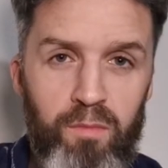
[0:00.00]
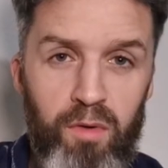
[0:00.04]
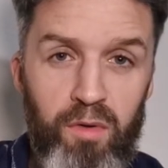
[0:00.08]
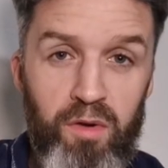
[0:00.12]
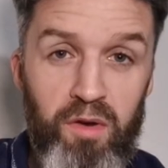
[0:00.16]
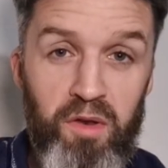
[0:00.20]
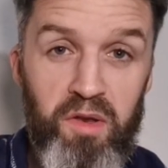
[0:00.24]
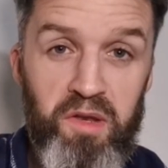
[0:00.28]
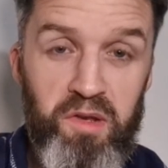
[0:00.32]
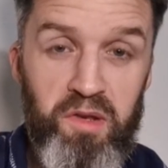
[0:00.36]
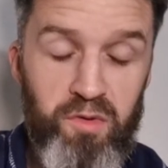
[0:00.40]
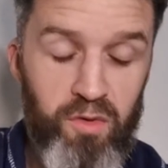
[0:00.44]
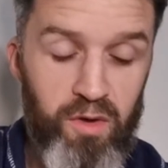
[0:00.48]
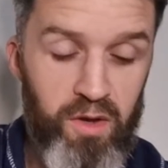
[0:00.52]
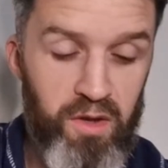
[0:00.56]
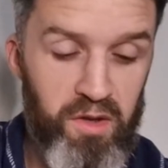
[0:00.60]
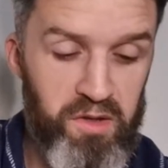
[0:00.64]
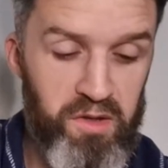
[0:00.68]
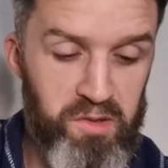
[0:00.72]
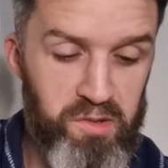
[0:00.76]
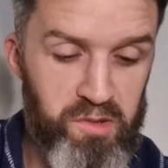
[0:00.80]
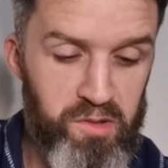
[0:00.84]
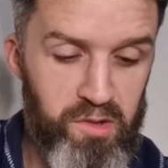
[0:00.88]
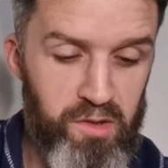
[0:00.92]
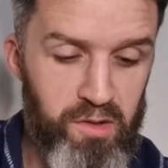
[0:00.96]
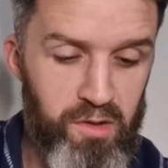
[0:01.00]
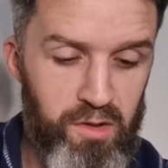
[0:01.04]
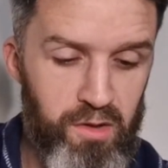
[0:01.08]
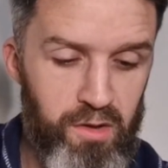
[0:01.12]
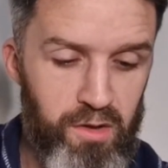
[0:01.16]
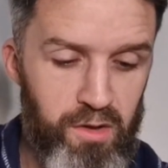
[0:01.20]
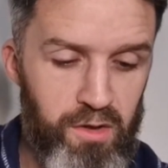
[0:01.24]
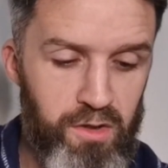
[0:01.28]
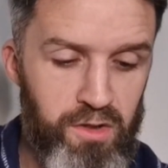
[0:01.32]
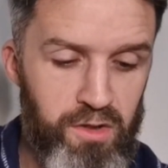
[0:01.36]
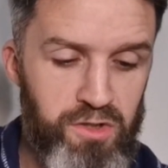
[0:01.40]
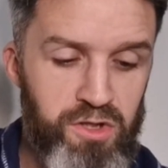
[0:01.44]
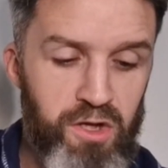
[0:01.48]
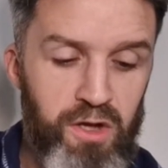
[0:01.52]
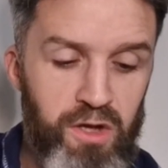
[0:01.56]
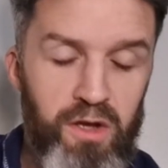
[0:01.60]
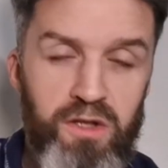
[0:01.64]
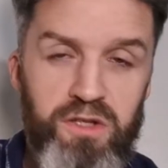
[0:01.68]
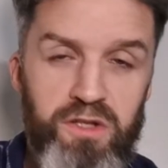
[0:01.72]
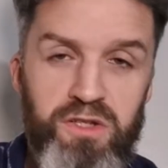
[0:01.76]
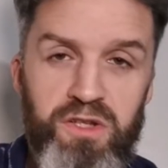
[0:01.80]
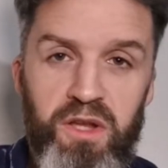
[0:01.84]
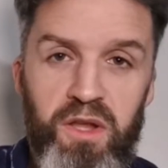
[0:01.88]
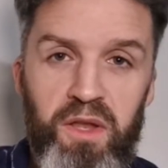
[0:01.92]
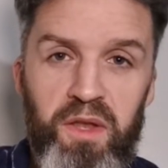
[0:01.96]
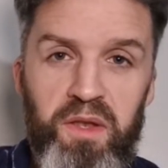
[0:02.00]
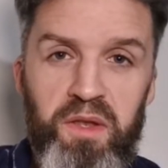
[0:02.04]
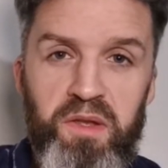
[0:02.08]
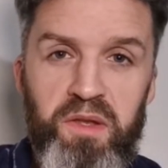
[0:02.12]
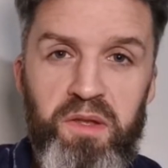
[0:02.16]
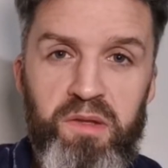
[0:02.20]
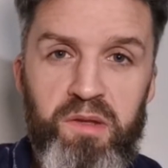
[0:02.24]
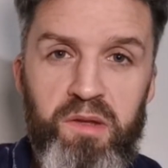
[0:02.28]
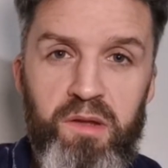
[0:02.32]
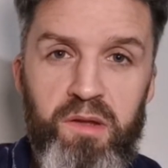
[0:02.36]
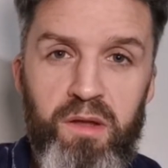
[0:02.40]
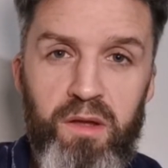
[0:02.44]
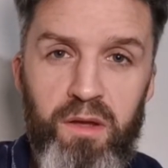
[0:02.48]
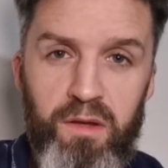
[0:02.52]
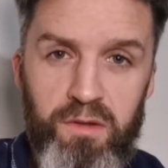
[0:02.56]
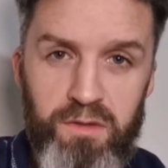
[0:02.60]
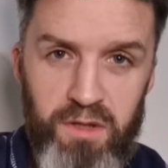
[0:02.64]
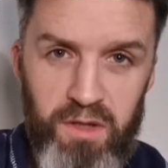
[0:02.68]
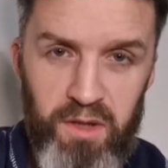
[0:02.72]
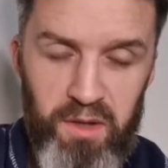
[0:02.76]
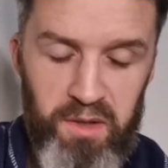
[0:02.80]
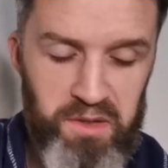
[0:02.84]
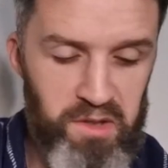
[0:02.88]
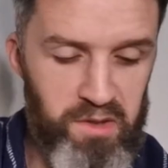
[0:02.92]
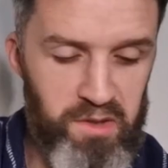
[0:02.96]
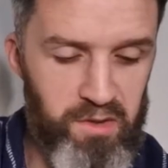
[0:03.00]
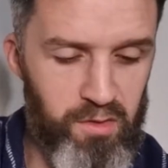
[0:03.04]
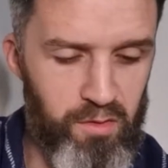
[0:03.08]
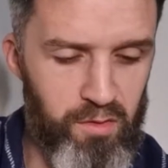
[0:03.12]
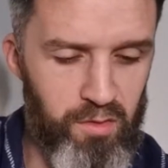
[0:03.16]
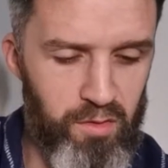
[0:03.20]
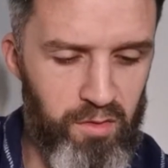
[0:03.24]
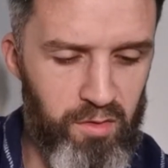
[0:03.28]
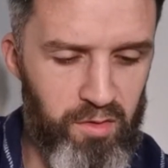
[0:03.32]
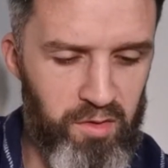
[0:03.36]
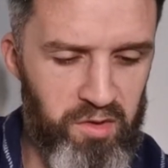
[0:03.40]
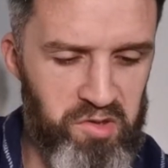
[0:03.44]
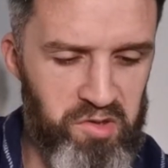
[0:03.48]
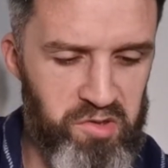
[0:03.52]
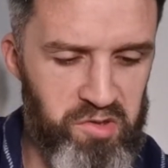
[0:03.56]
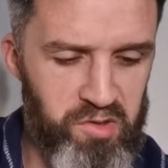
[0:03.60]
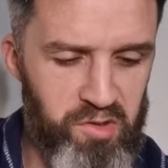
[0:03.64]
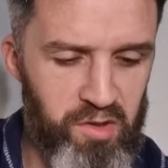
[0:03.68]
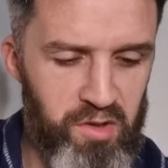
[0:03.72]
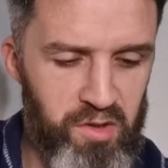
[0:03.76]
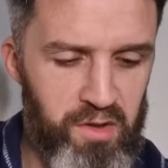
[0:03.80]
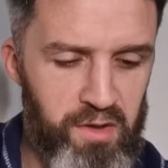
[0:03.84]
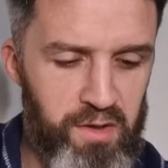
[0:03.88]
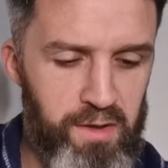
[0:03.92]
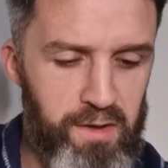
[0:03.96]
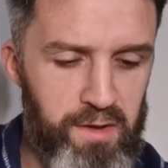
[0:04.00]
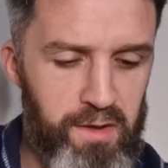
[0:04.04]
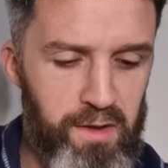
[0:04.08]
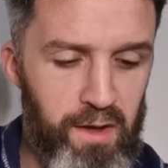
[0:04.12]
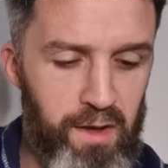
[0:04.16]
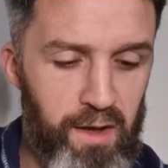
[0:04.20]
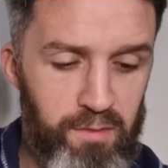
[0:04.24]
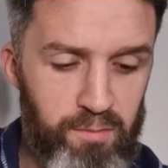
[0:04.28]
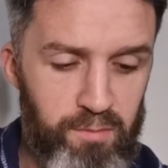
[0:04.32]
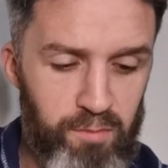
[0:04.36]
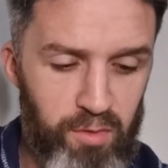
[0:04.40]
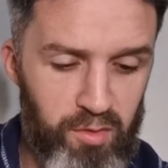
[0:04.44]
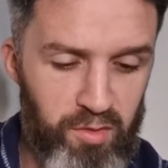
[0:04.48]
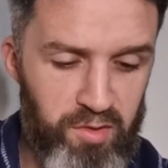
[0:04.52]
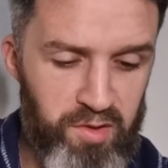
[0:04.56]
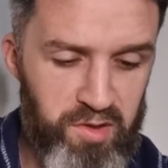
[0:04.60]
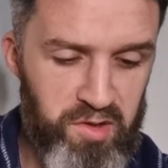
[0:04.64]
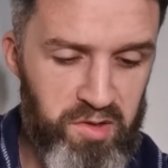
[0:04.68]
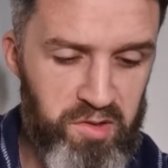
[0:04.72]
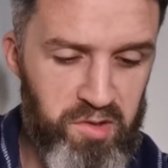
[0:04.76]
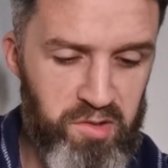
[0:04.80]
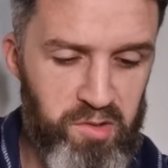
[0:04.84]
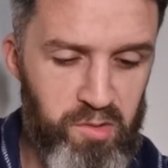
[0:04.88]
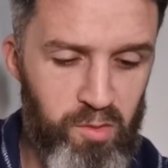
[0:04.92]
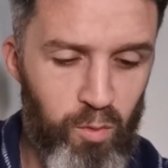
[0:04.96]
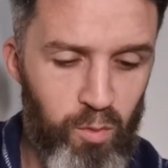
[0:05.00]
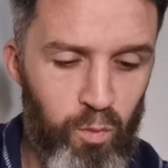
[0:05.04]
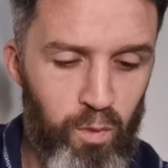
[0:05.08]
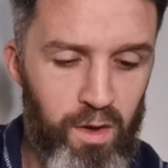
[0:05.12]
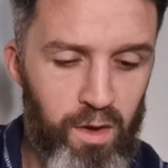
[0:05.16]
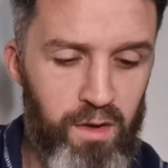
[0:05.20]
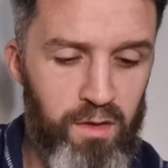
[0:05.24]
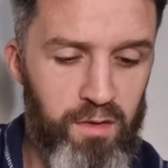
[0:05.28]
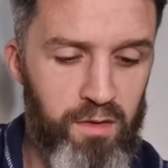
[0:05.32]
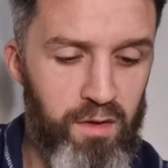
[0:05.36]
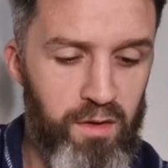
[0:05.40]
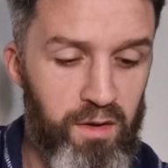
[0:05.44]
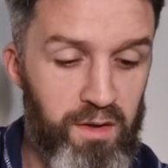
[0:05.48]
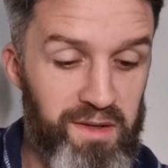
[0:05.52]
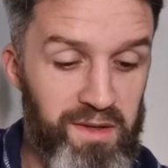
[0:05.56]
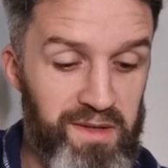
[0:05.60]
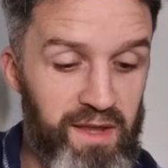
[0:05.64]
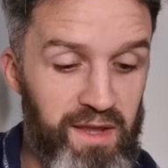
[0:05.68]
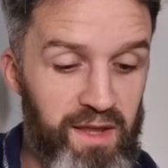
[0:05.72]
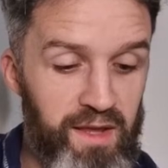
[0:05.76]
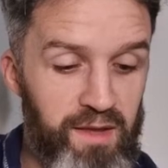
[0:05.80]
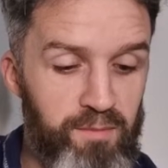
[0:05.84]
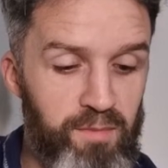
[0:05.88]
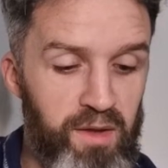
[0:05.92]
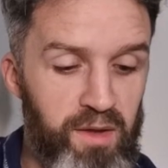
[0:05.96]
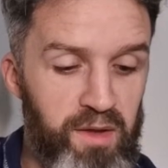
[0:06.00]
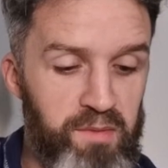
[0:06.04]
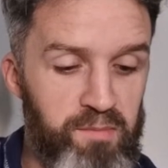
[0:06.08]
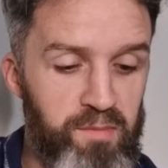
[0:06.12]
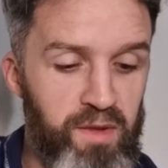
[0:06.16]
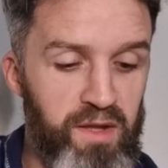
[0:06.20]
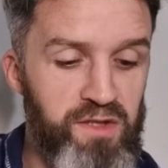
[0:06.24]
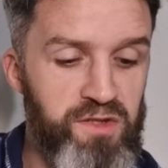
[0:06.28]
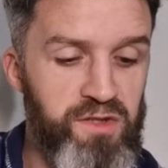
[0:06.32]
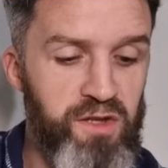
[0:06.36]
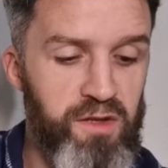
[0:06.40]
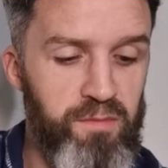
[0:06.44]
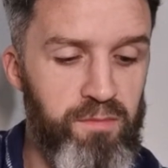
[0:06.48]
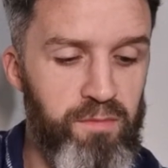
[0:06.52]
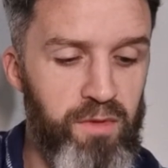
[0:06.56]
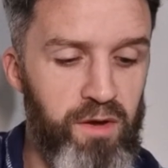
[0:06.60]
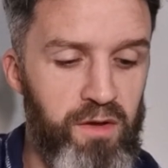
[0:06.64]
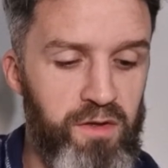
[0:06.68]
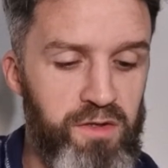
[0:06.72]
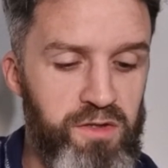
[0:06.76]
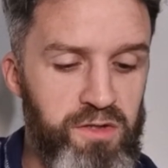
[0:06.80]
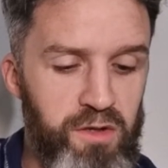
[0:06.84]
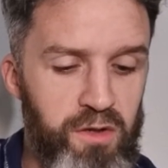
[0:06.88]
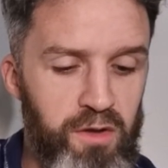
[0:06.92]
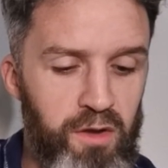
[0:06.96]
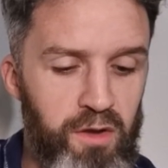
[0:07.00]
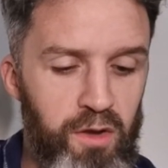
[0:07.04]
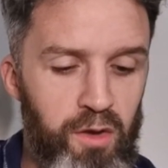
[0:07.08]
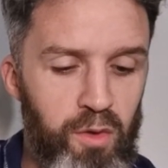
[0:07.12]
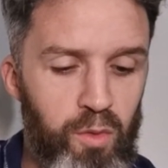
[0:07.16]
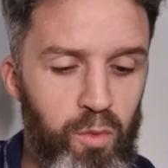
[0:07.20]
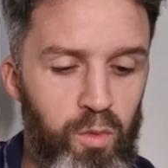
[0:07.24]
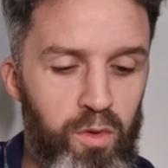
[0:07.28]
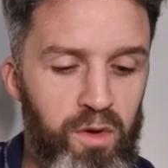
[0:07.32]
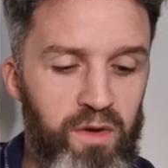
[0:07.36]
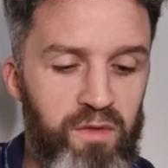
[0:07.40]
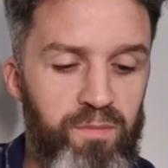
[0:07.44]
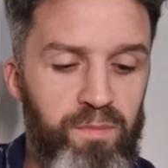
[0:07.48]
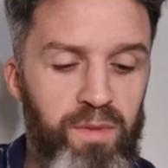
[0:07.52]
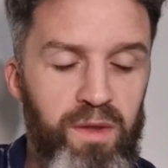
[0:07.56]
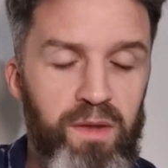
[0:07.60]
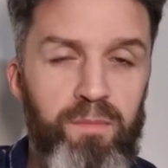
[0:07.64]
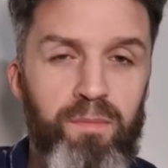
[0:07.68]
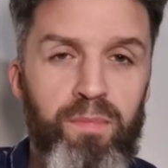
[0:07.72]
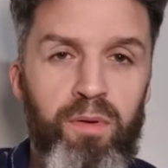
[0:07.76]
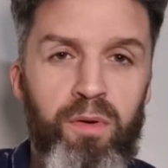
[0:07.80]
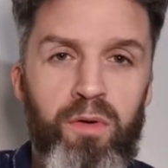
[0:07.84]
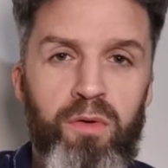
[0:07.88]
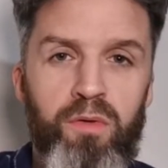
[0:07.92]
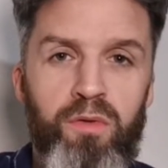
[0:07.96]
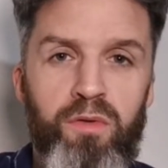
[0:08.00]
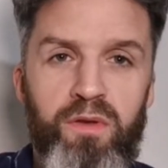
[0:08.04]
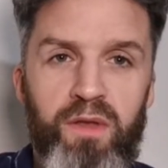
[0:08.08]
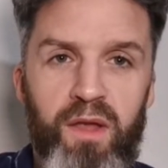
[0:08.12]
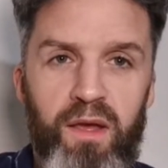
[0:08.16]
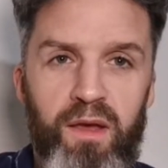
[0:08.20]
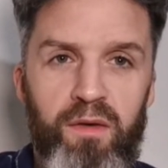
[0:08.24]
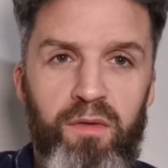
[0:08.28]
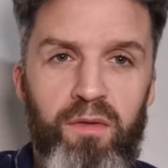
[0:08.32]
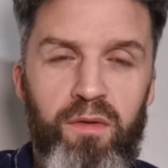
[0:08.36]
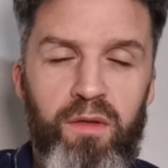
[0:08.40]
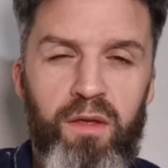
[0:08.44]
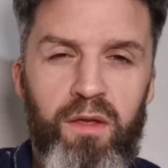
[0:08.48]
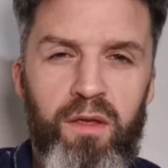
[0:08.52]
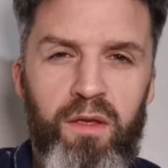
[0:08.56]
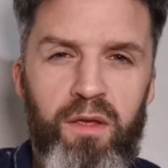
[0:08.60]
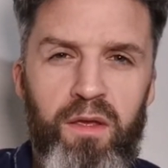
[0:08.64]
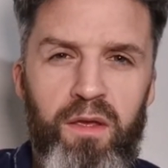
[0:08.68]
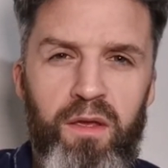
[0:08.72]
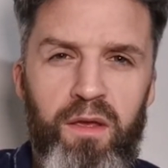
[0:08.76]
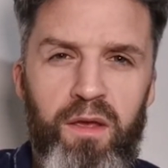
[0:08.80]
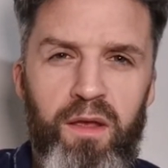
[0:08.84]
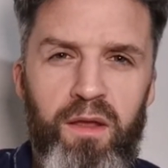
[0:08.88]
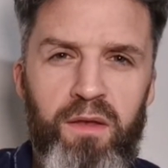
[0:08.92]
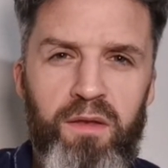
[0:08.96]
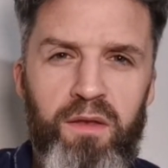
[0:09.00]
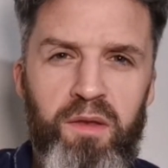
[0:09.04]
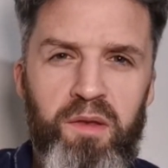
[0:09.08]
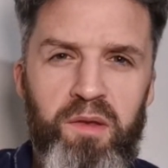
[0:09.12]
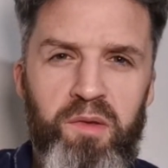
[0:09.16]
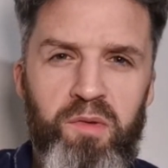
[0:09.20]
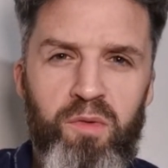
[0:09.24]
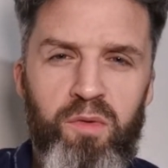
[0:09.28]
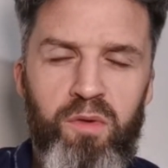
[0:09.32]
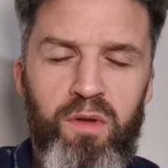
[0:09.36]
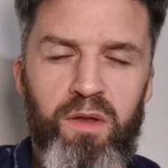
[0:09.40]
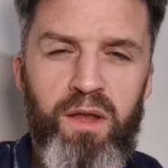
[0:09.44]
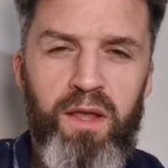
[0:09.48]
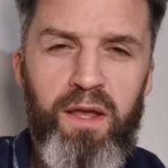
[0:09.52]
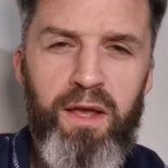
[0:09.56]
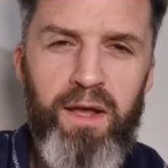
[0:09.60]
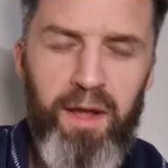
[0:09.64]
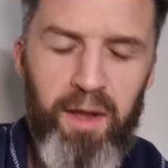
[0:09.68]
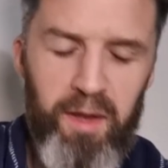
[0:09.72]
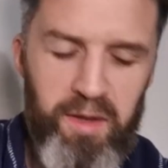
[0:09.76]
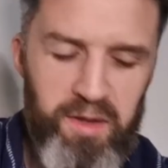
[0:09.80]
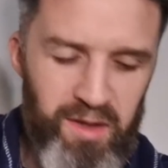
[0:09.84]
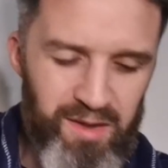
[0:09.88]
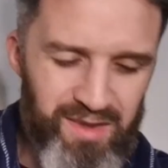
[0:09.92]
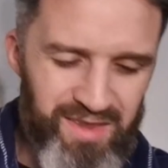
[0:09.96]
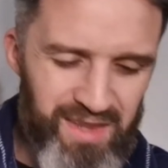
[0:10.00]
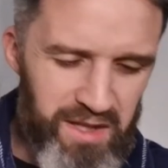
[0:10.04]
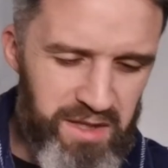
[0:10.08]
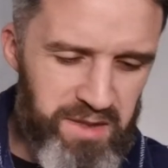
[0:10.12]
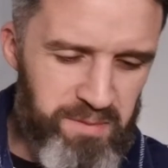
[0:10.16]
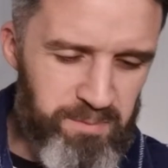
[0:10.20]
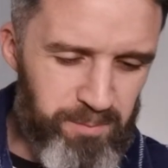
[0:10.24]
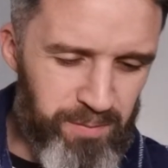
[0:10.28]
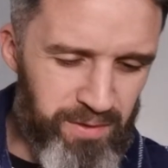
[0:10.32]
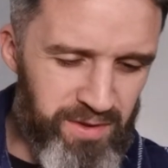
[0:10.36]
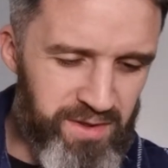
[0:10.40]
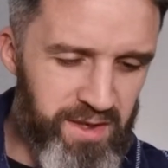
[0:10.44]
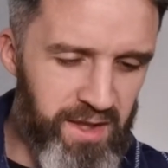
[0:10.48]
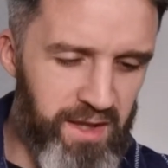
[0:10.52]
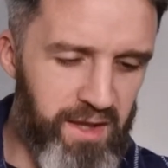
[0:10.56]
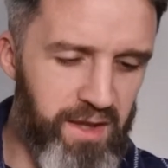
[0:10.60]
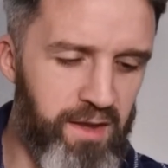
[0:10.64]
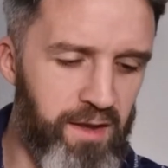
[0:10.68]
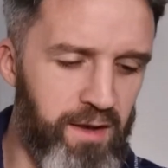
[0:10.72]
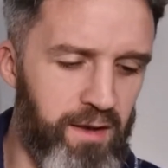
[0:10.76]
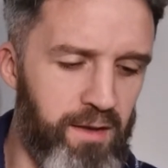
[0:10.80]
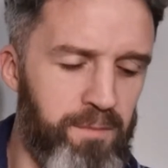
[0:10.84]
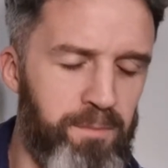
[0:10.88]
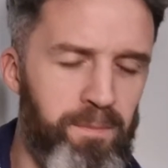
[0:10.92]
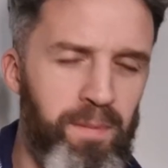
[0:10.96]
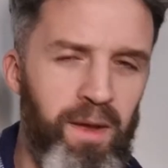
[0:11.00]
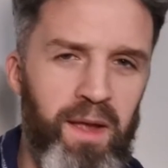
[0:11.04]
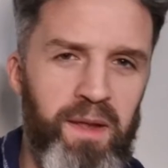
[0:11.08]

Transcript: monasteries, churches, synagogues, and mosques, where Allah's name is mentioned much, would have been pulled down and destroyed. So this particular